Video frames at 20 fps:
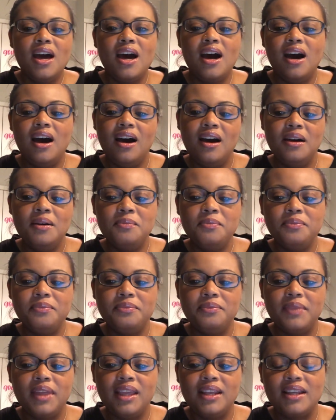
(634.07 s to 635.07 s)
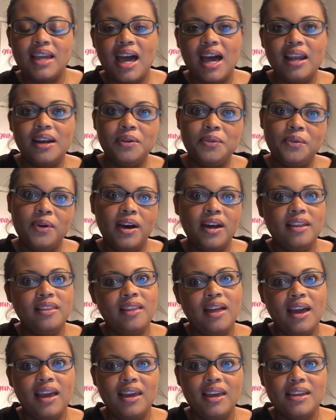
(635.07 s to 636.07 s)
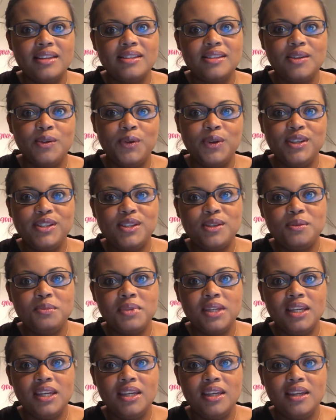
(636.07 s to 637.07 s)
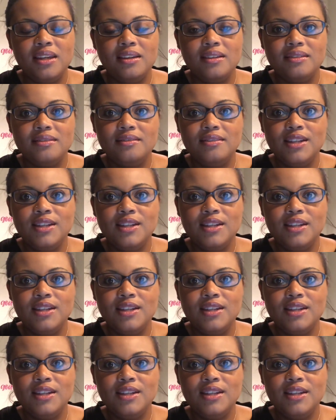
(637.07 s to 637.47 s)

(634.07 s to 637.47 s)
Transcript: and kind of what like is going to be